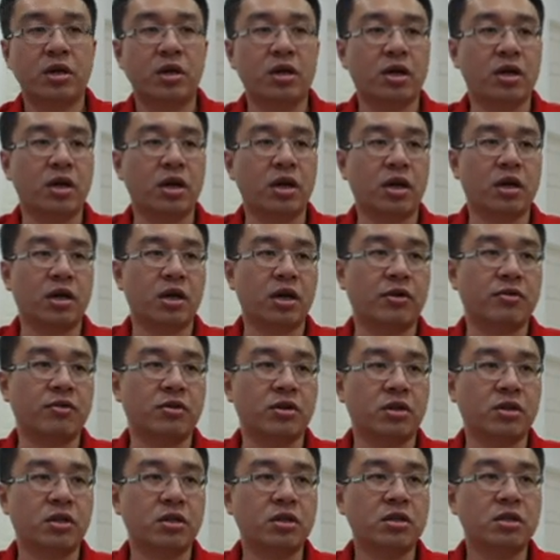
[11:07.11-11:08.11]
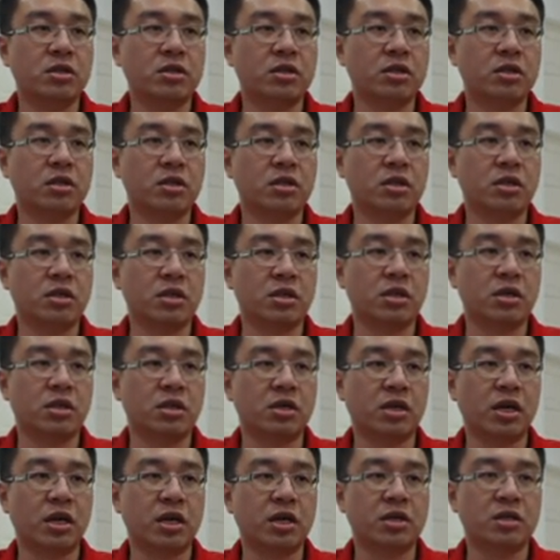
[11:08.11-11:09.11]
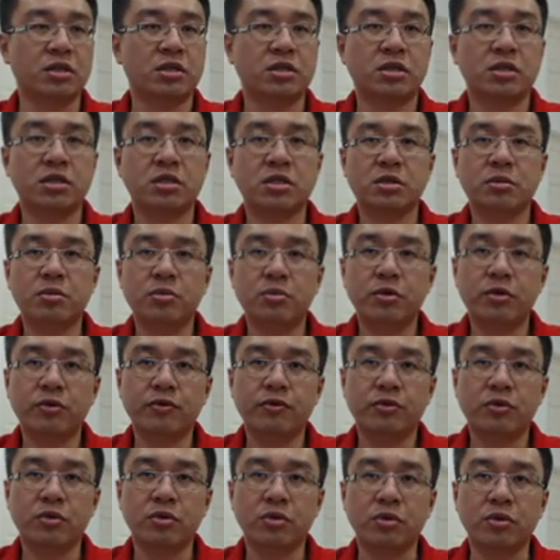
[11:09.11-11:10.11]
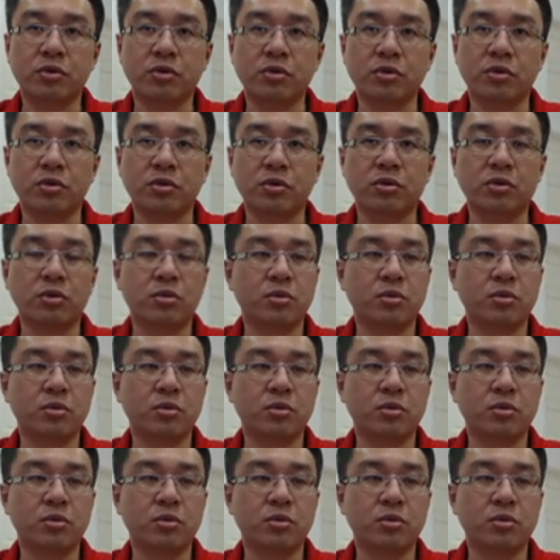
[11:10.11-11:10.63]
And after this, the knight just moved to